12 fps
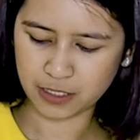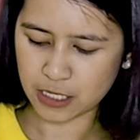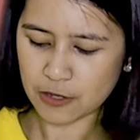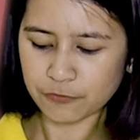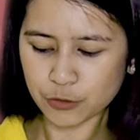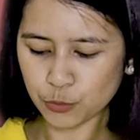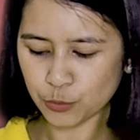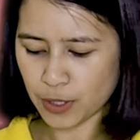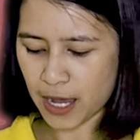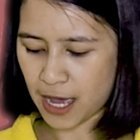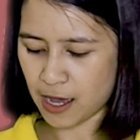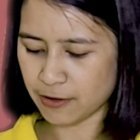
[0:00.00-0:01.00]
if you
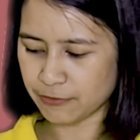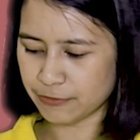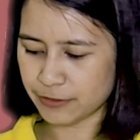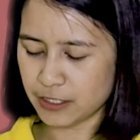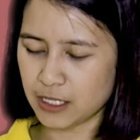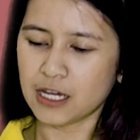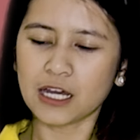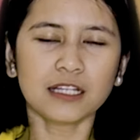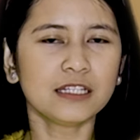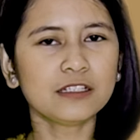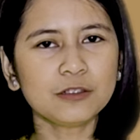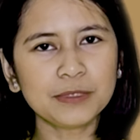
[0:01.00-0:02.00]
have a
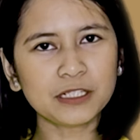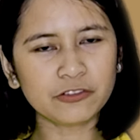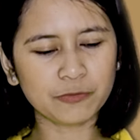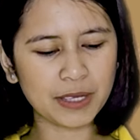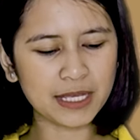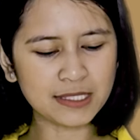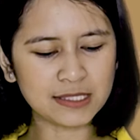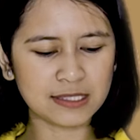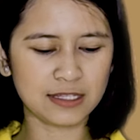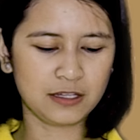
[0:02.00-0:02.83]
little bit of mess,